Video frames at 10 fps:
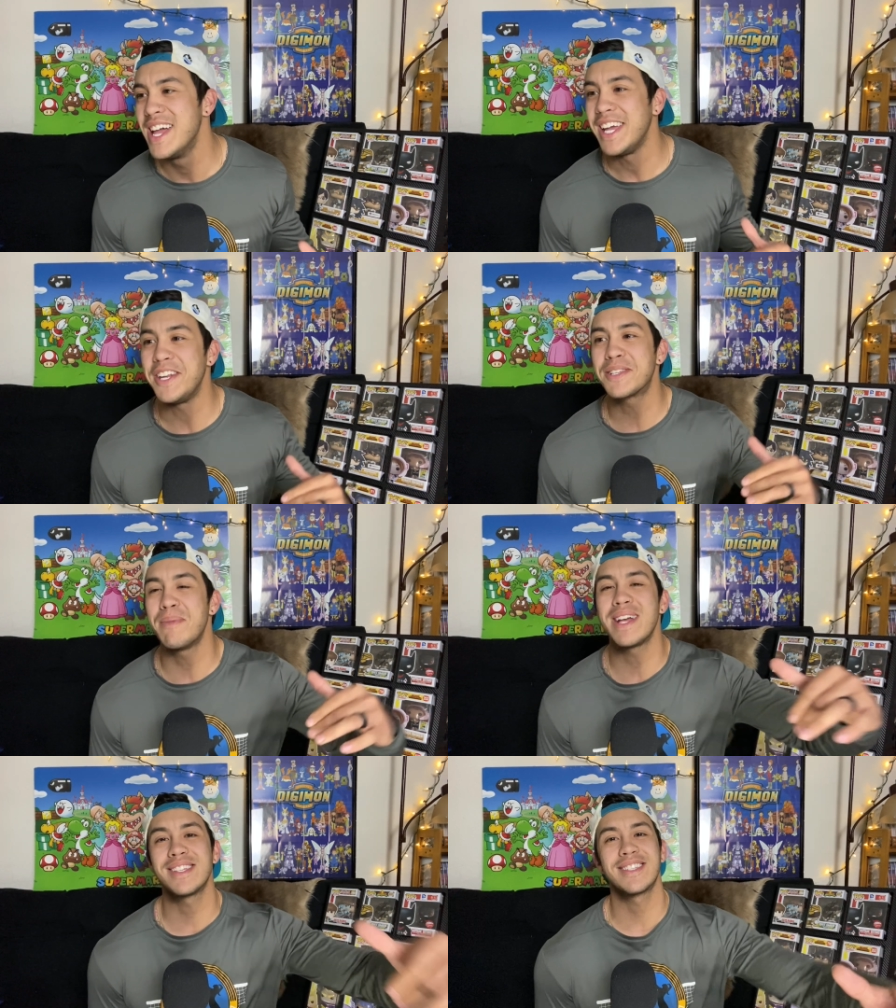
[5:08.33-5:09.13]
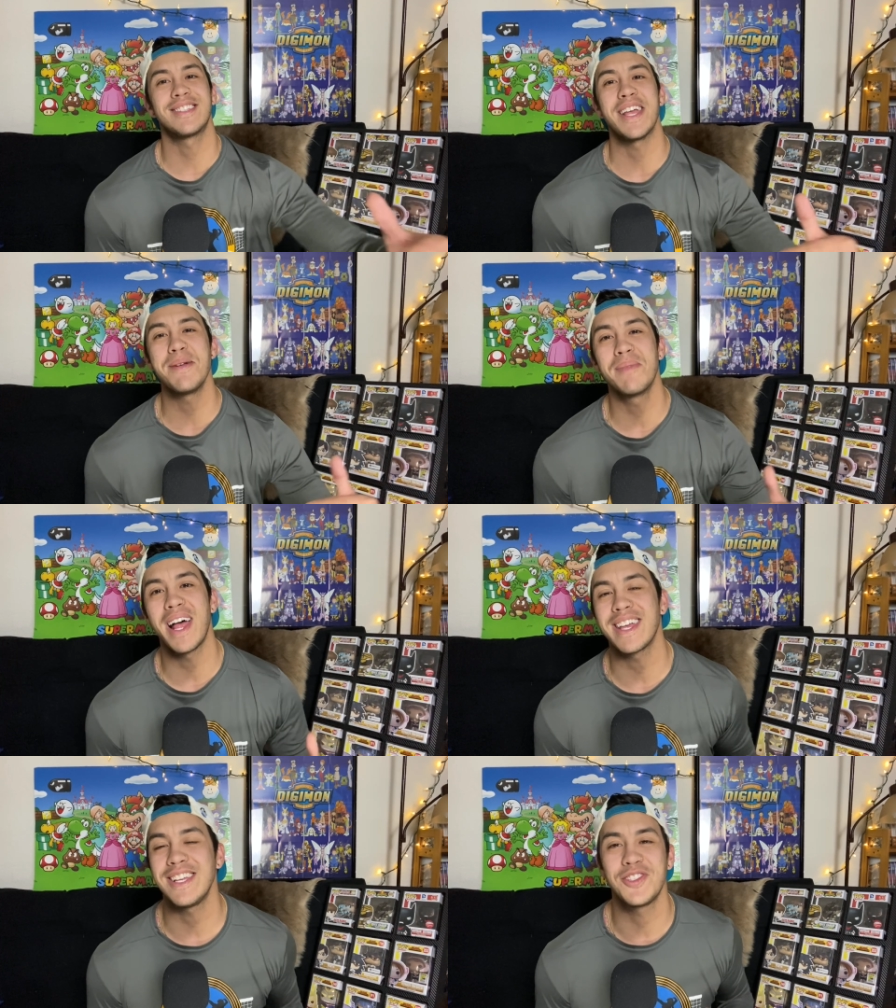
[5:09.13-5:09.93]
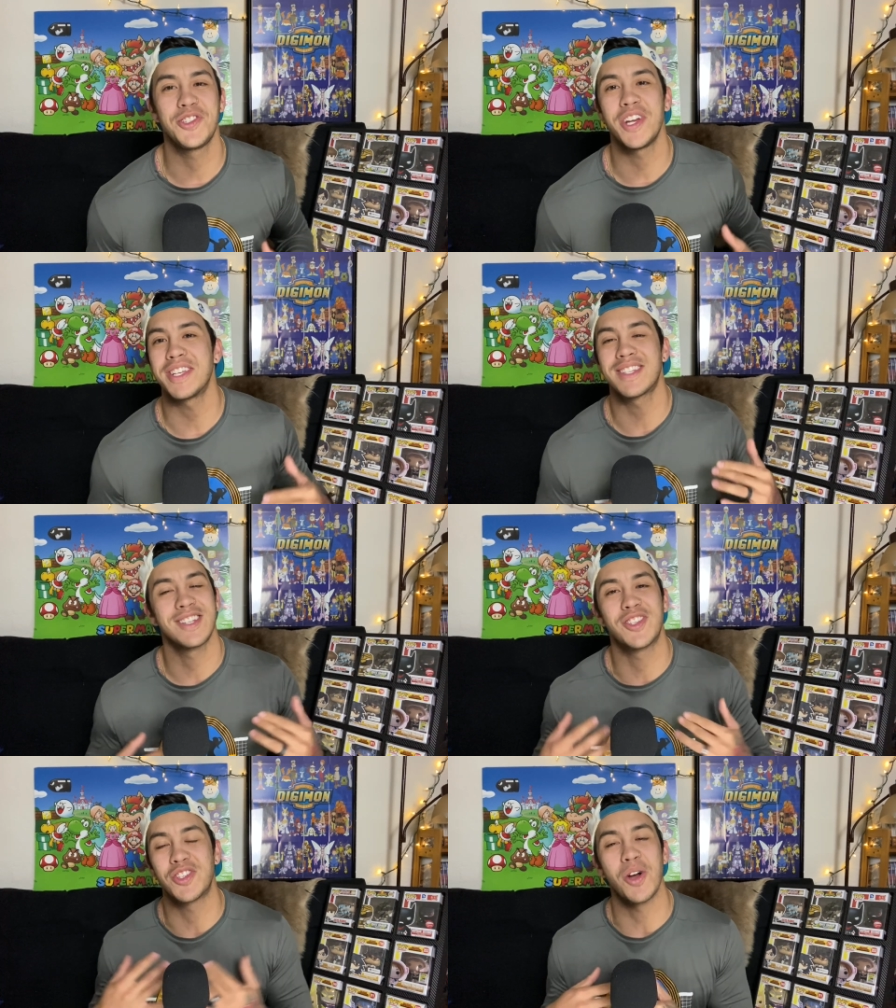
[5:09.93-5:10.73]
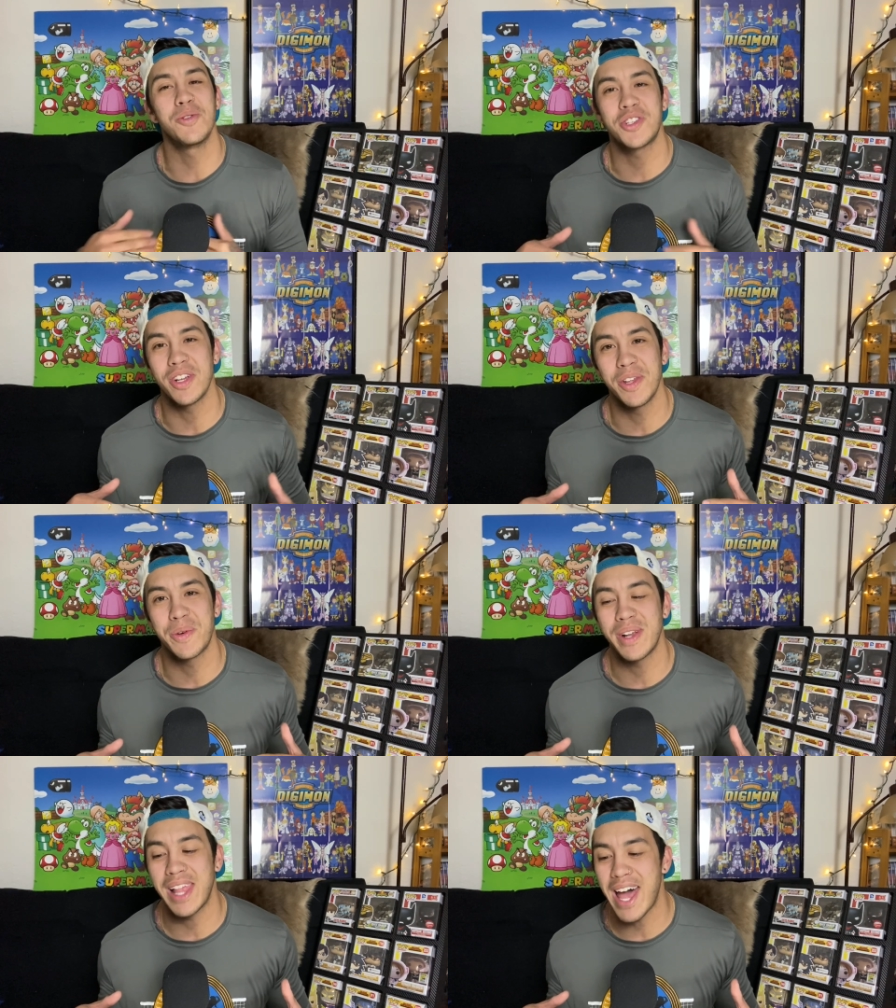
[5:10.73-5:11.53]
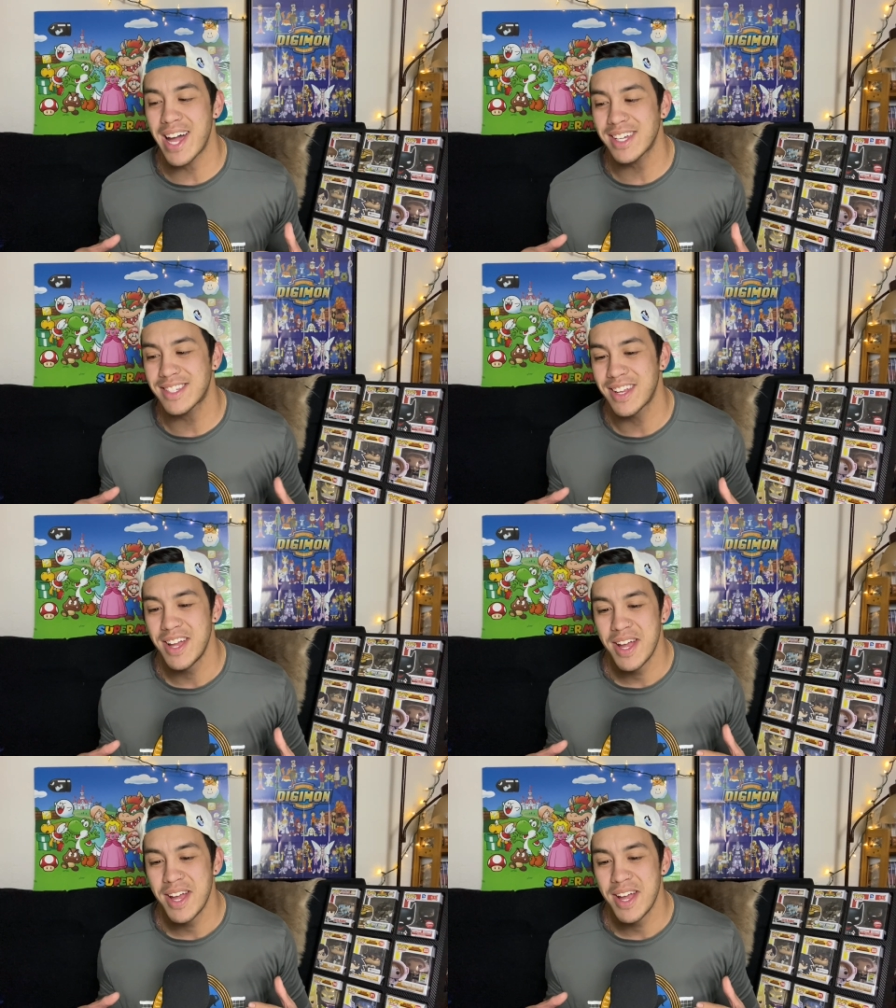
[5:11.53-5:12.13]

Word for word: he just makes it seem like he's just so chill and relaxed